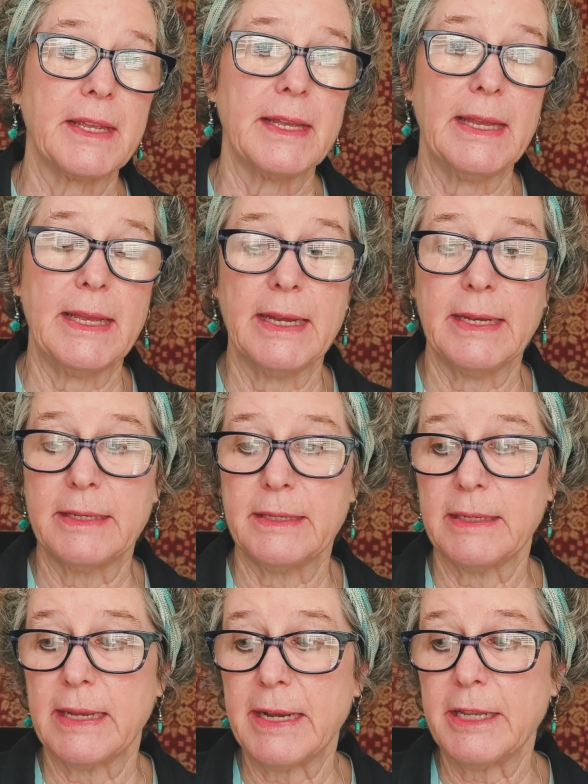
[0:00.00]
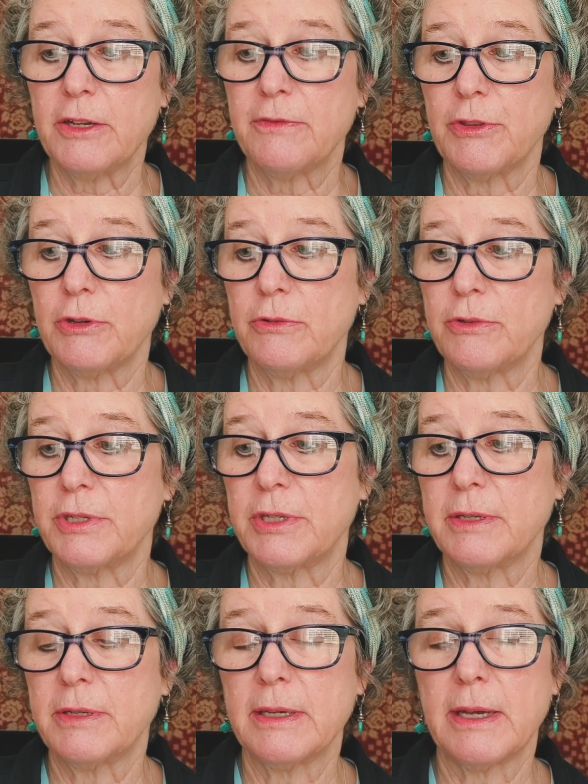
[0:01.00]
and any of those
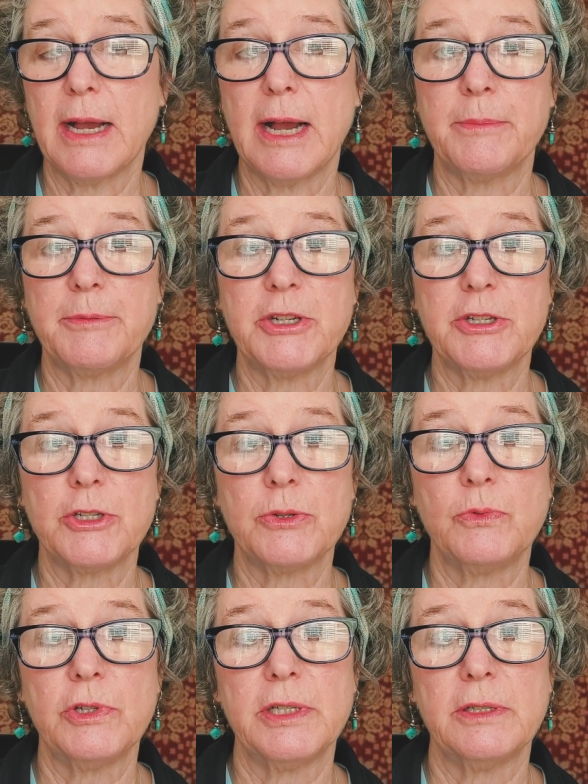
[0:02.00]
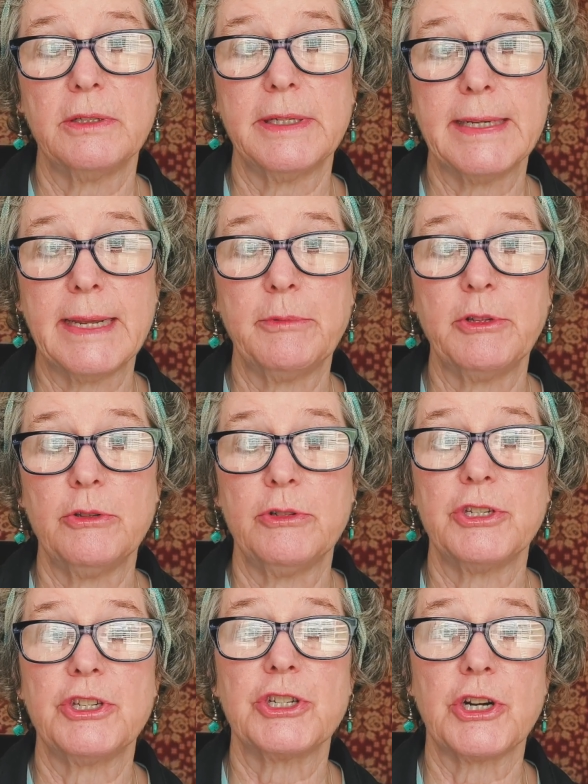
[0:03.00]
options will enable you
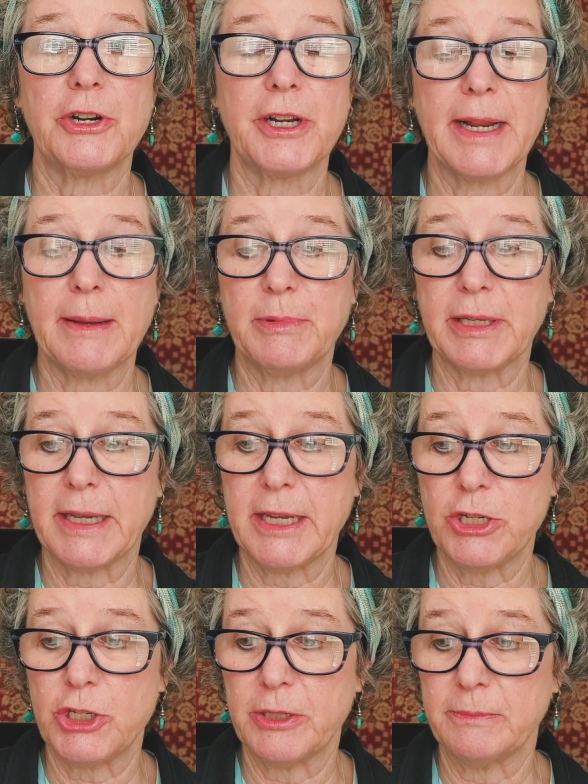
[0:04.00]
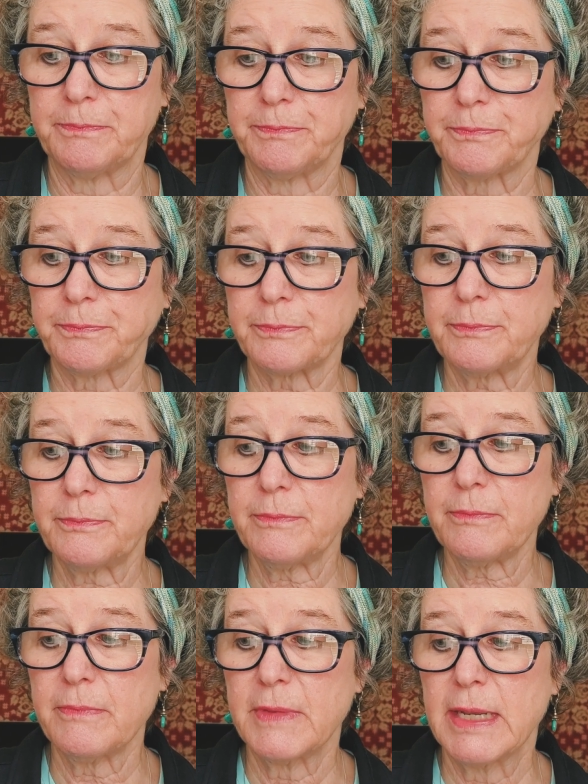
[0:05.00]
to start an application.
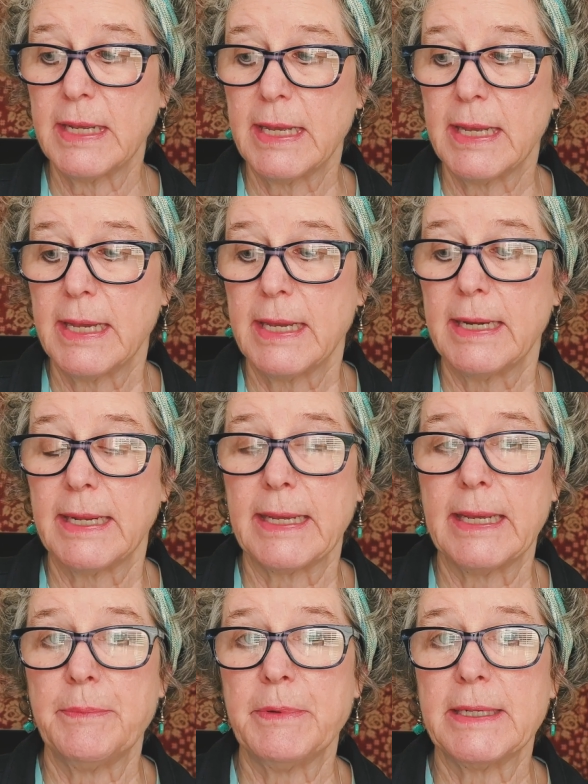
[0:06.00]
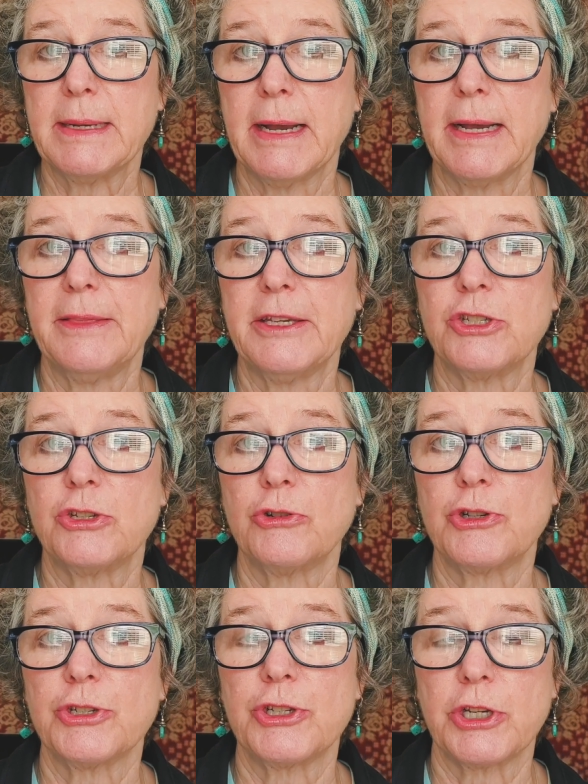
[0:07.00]
Now, keep in mind that
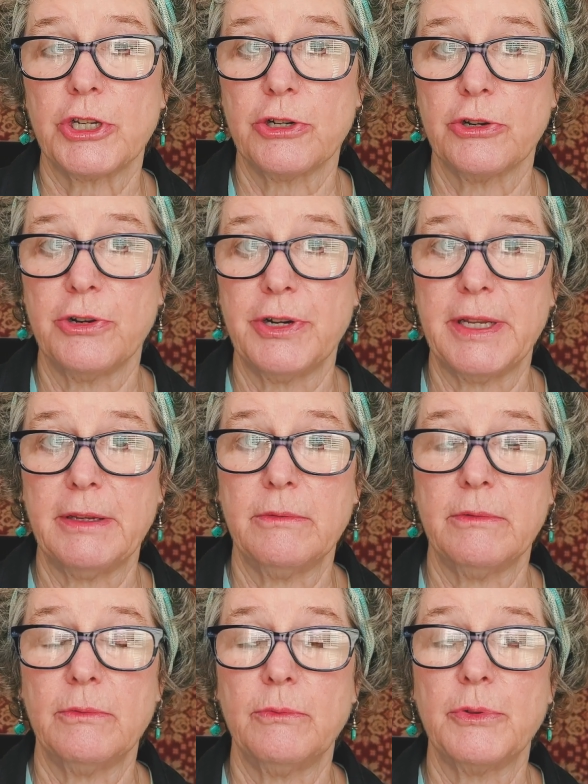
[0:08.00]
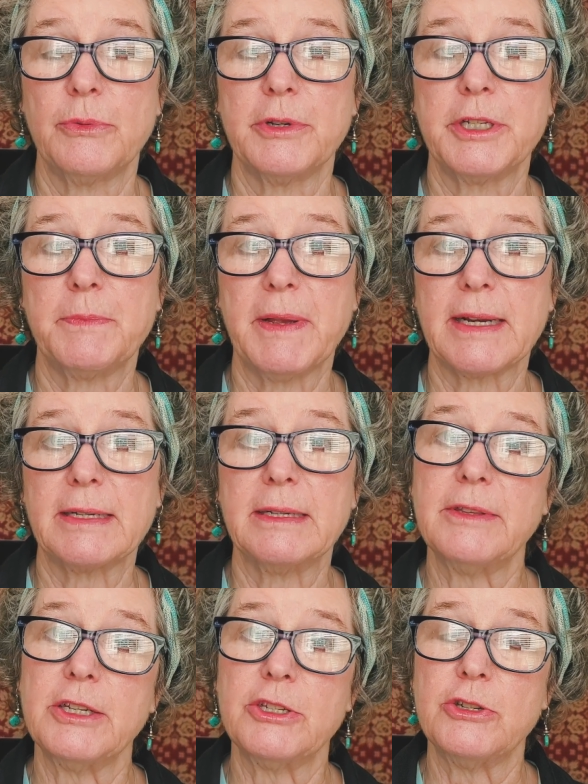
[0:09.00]
Social Security, with respect to
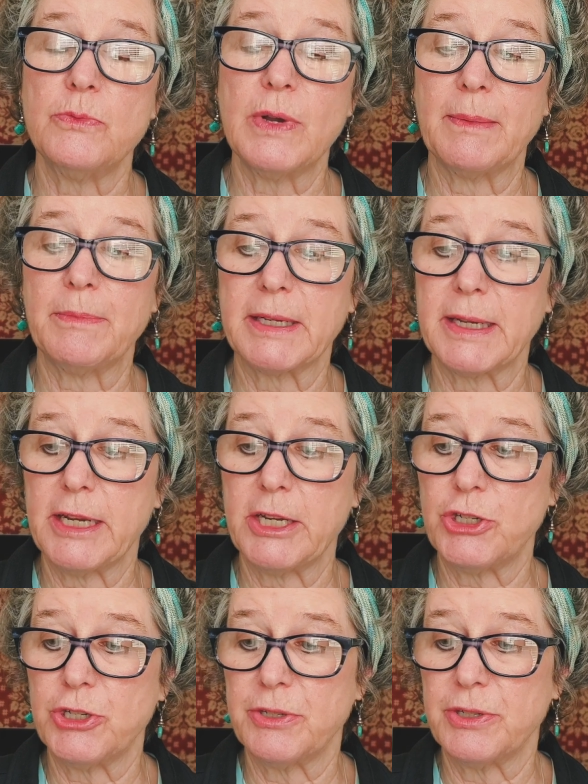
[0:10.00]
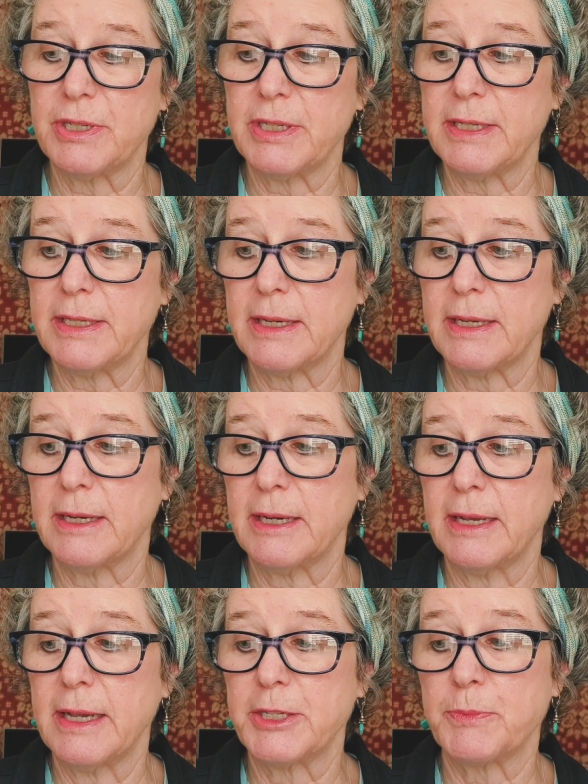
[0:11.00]
these new applications,
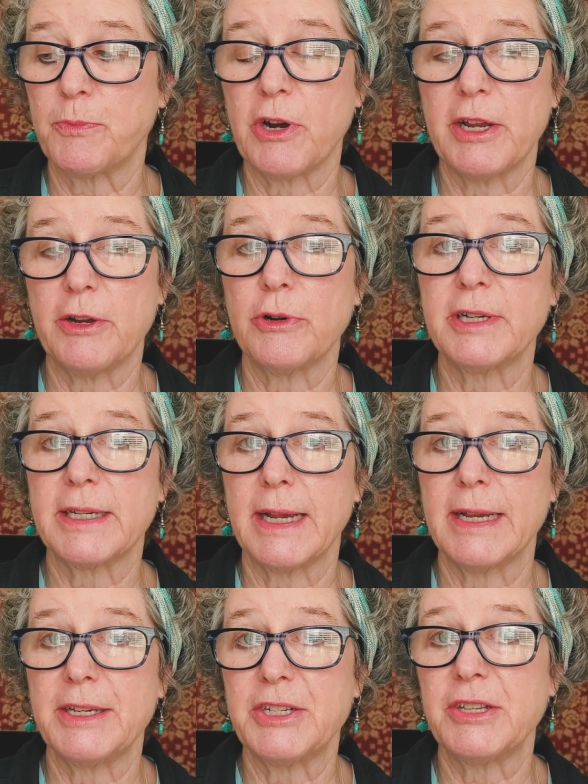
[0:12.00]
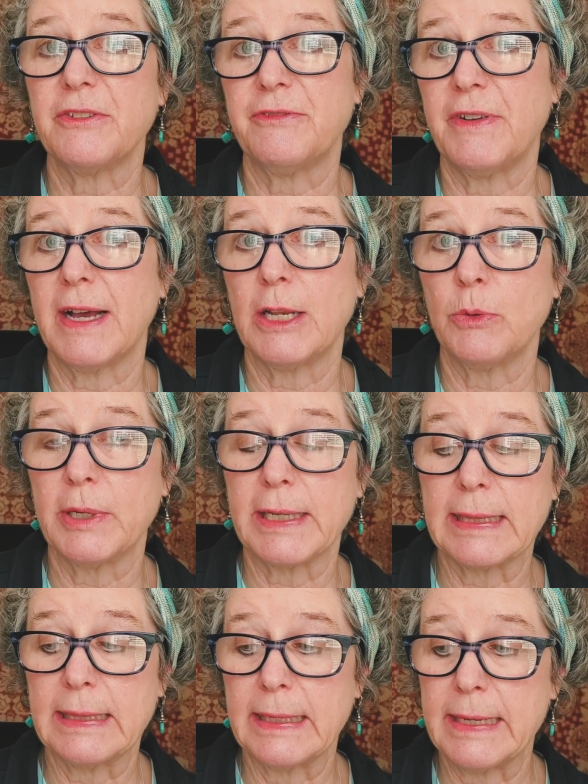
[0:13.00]
has prioritized the following
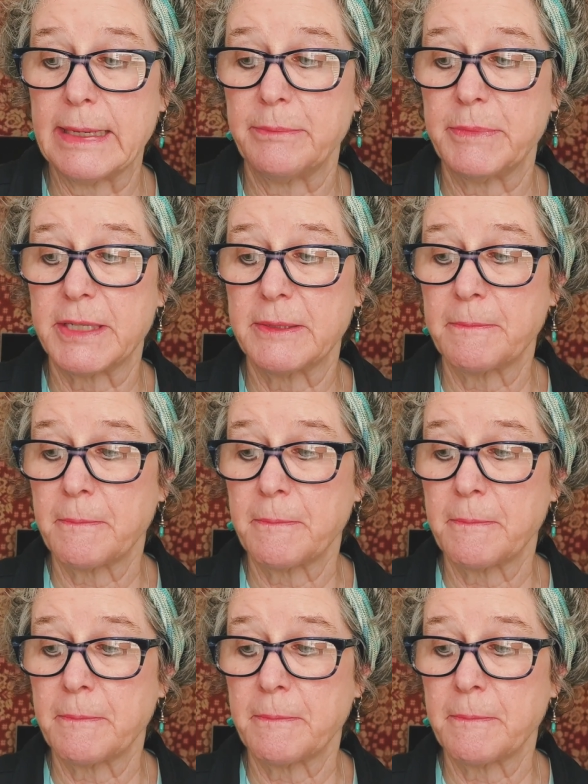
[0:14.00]
claims: